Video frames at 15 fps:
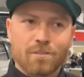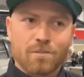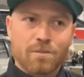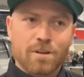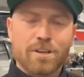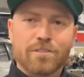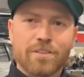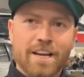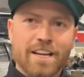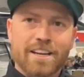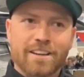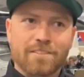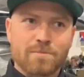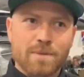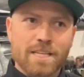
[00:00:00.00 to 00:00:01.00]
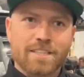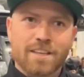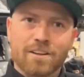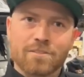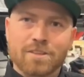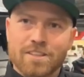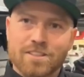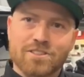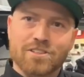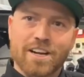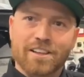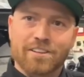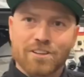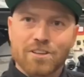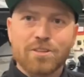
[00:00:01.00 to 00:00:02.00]
When you're ready to be done with the
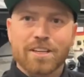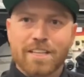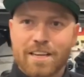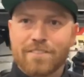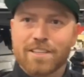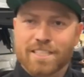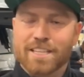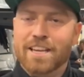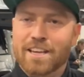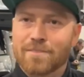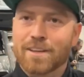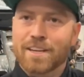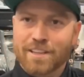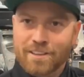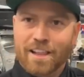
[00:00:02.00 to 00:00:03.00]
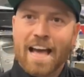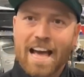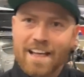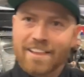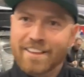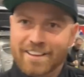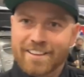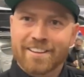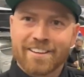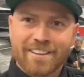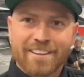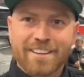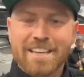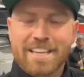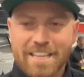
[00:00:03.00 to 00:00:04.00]
trailer, you could give it to him and he'll
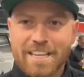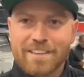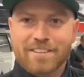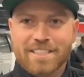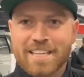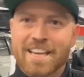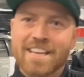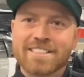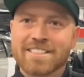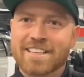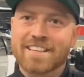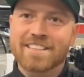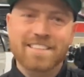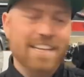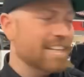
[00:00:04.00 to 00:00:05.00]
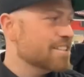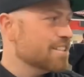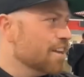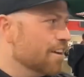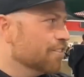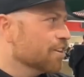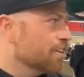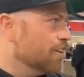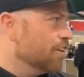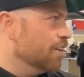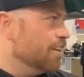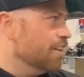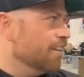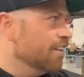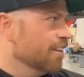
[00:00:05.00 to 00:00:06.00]
give it to his kids and it's never
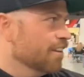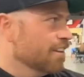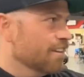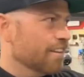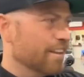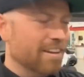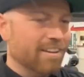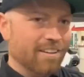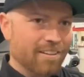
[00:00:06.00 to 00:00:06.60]
gonna like